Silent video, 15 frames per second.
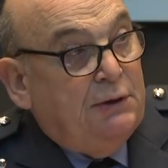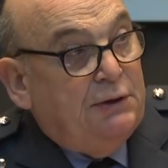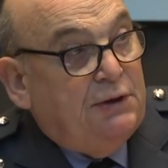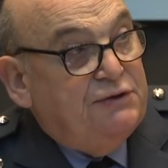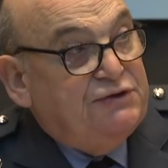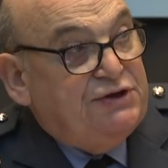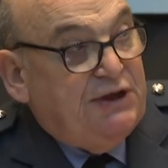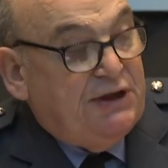
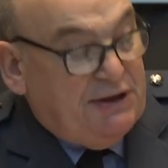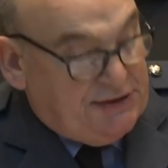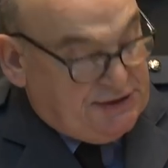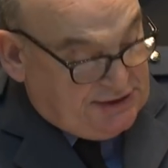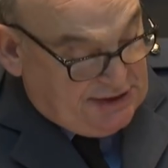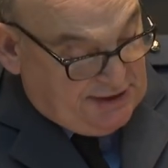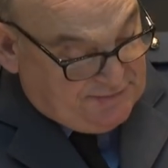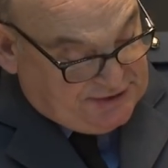Those
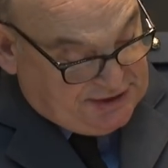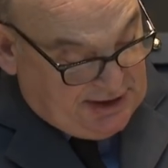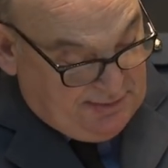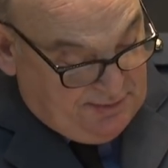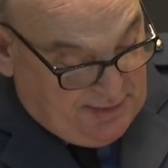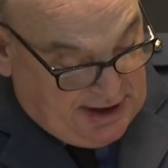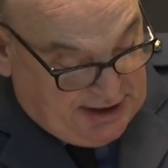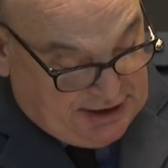years have
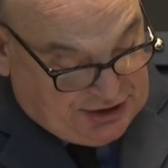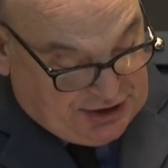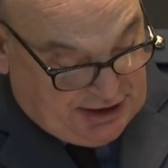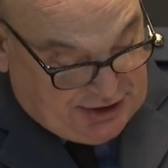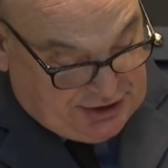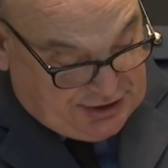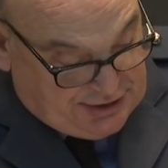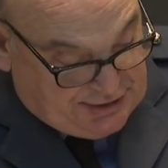seen many
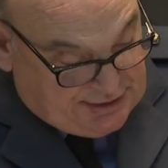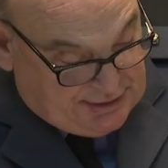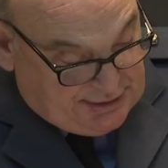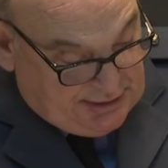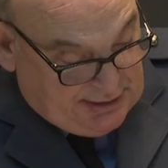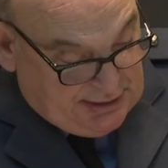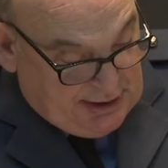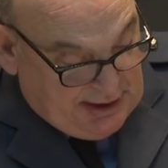changes
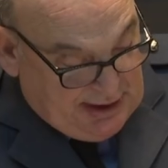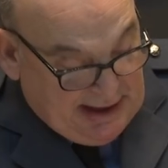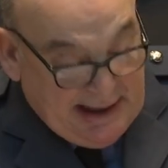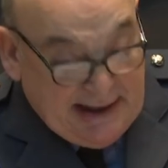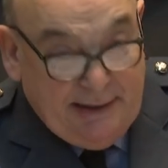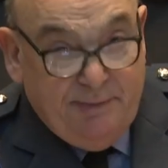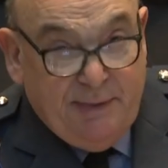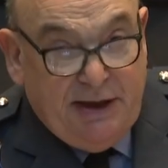
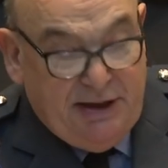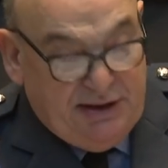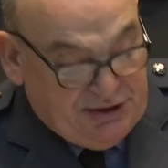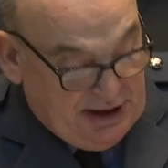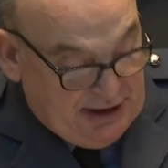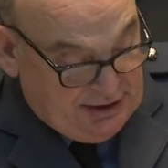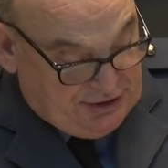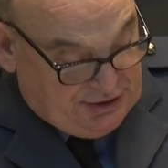and many
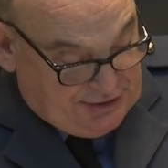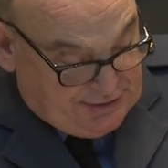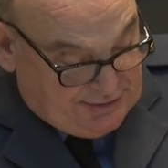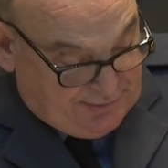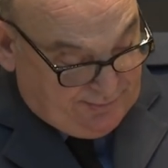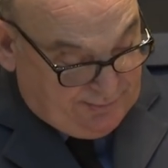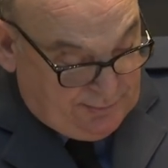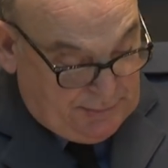challenges,
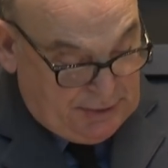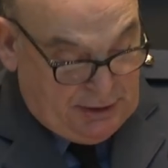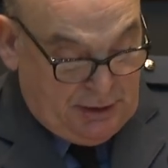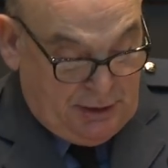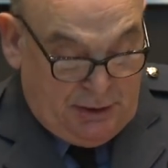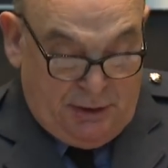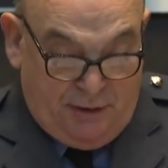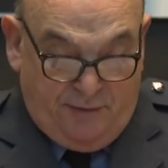
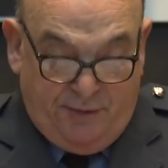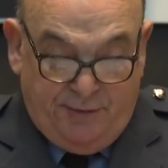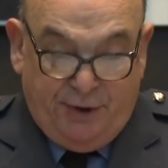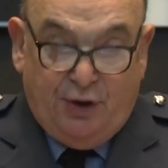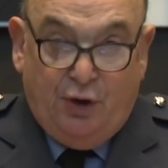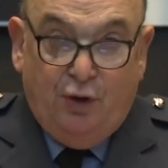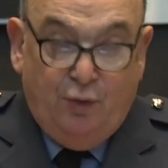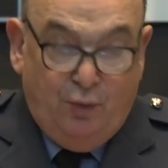from the
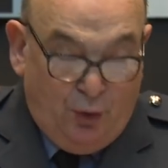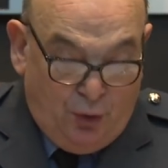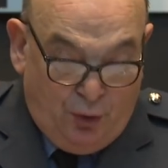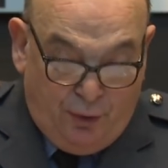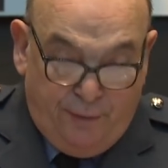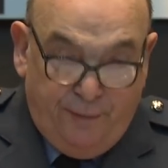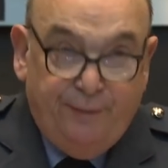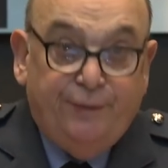Cold
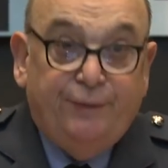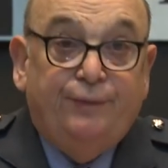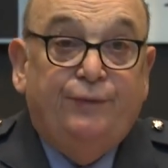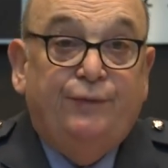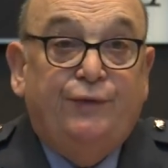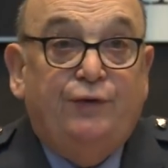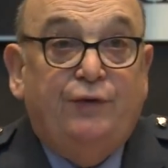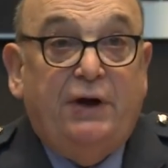War
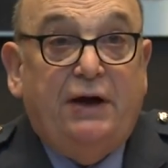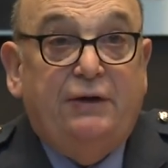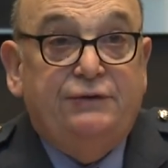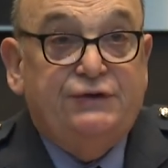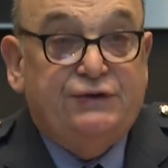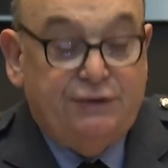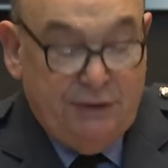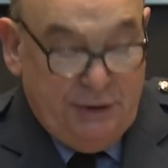
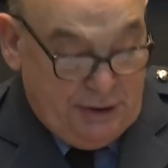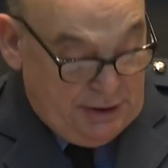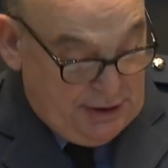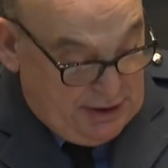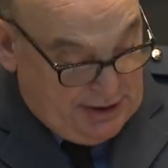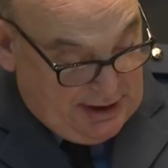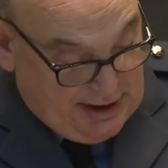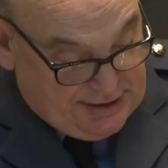throughout
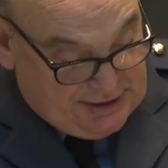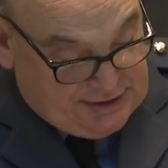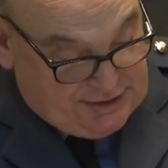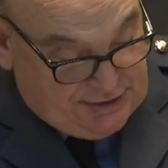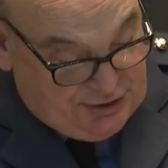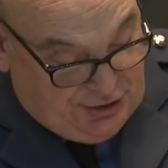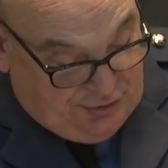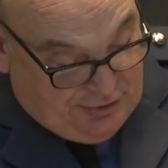its
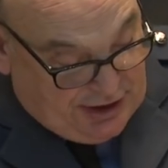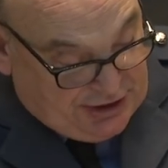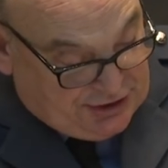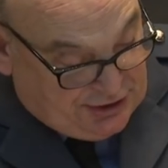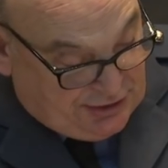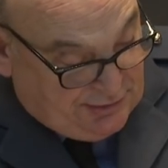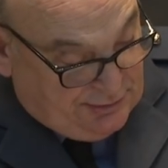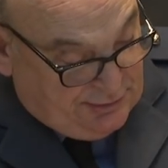
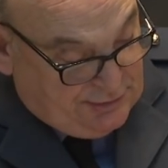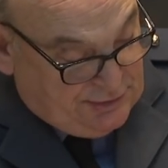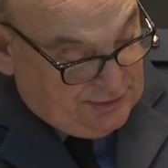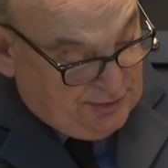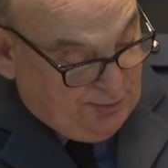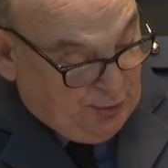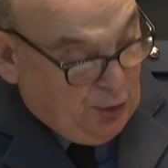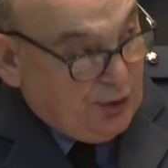duration to
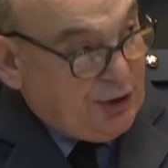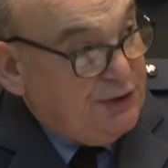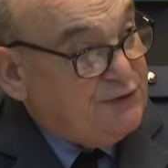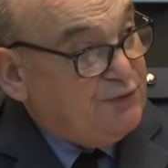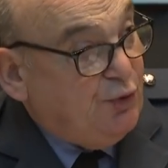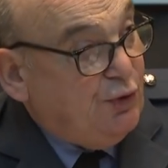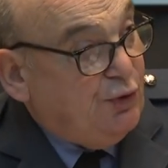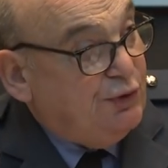the Balkans
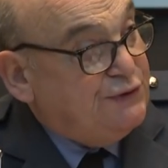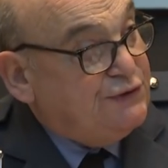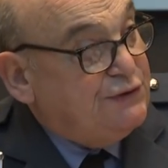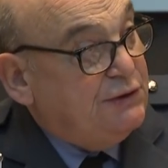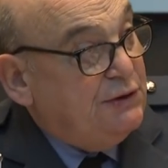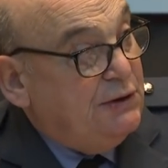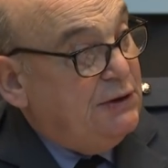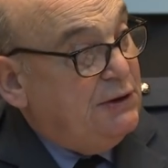wars,
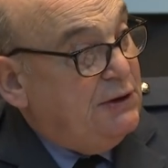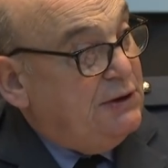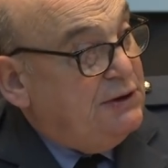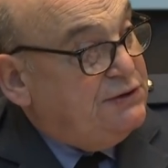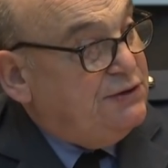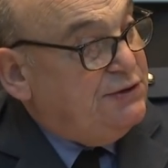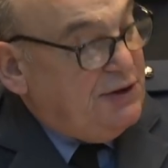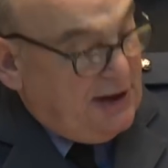
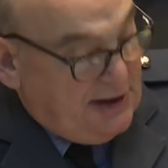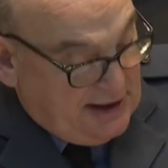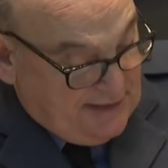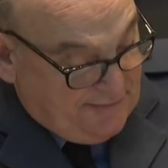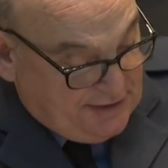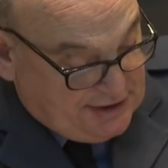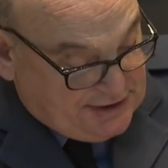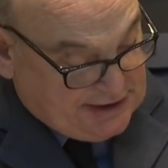to the nine
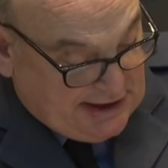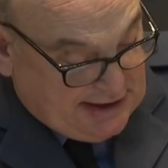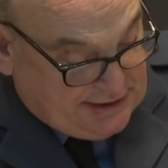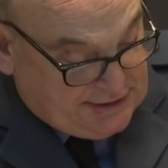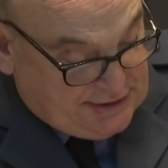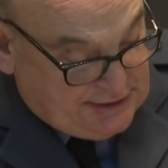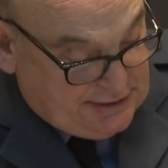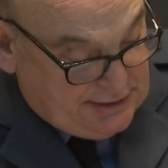eleven
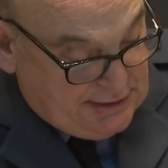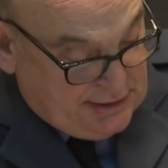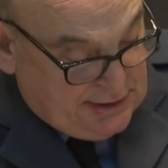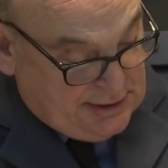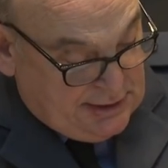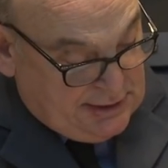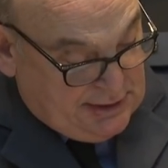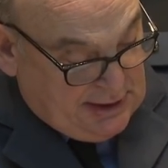attacks
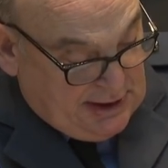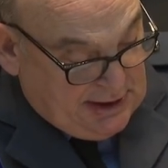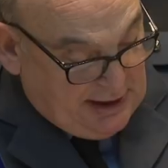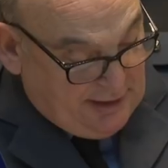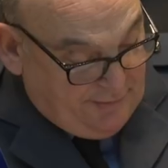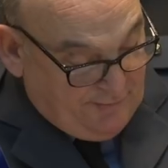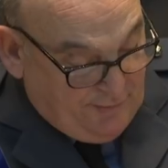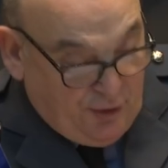and
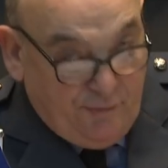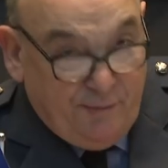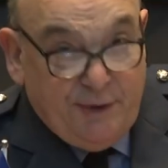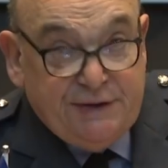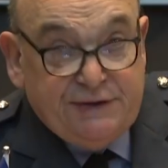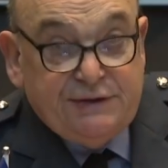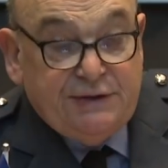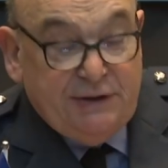our
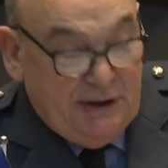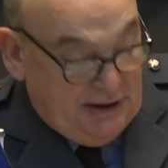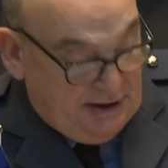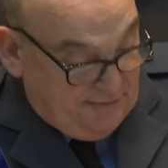involvement in